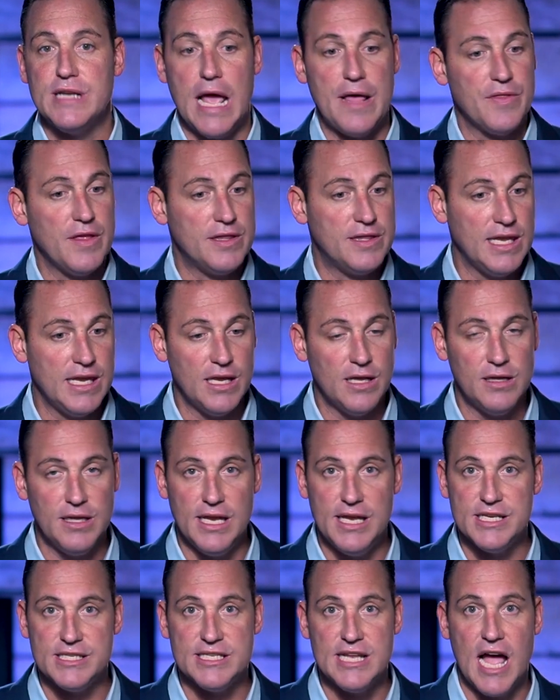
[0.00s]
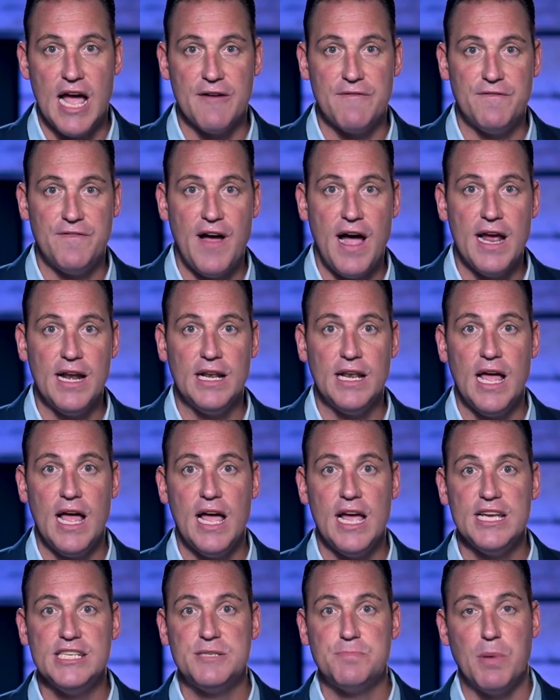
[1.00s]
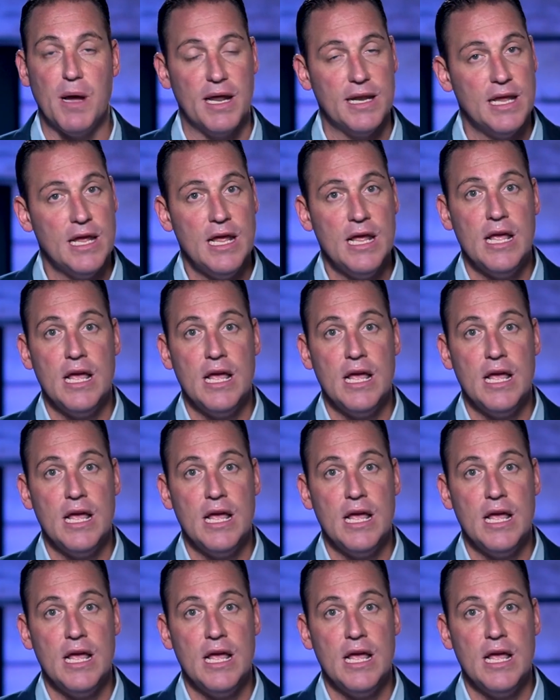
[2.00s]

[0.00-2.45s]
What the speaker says: Now, the deal is not finalized, but